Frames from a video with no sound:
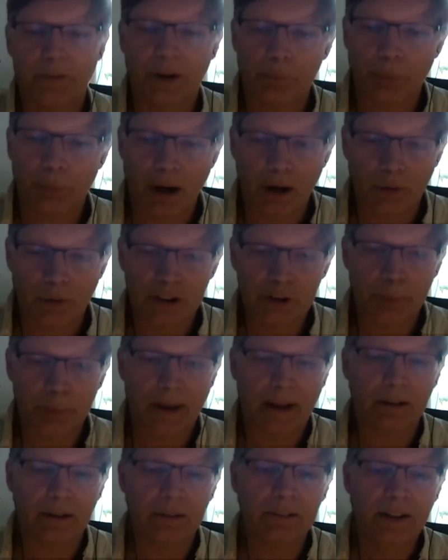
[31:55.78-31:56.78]
Progress
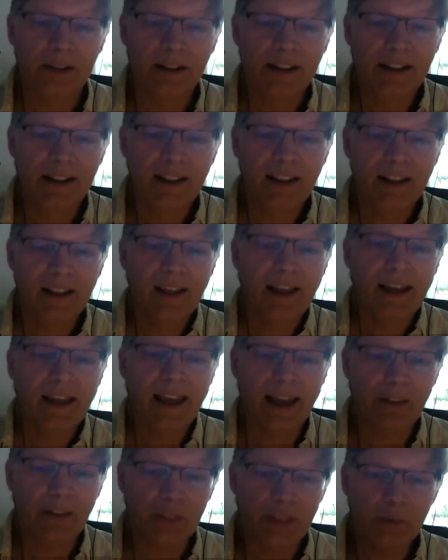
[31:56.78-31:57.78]
Panel.
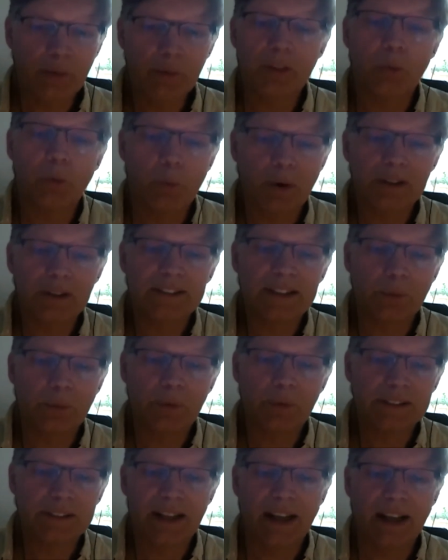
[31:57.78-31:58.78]
And they were the ones that
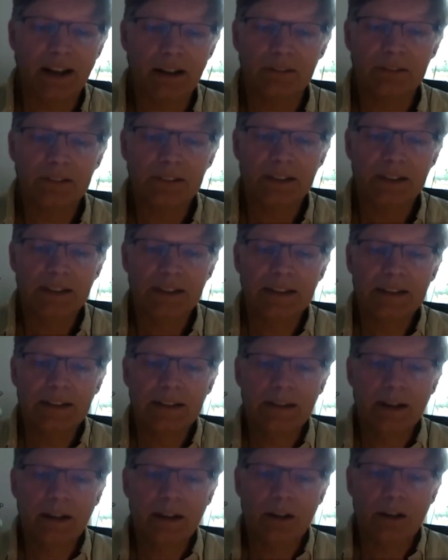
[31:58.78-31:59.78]
were saying
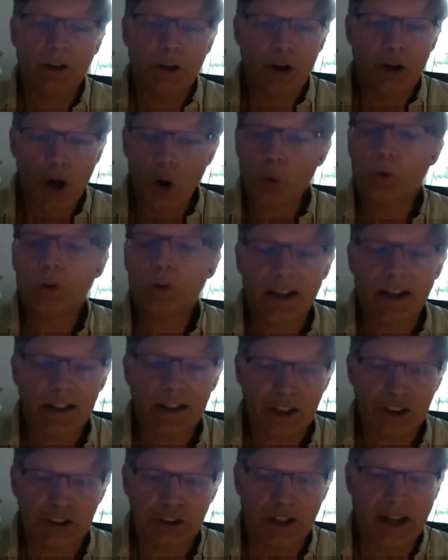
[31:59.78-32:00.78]
no to
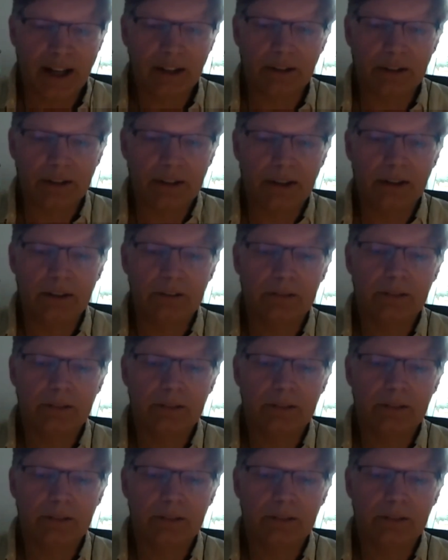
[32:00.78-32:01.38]
conditionality,